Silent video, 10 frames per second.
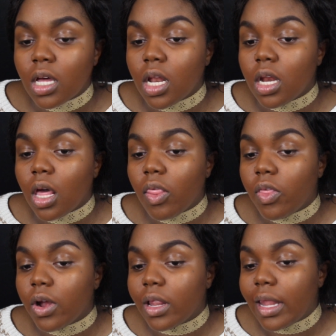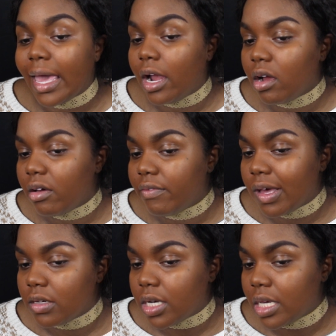another layer of
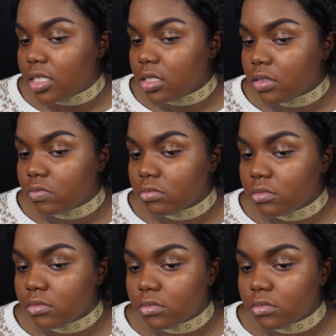foundation.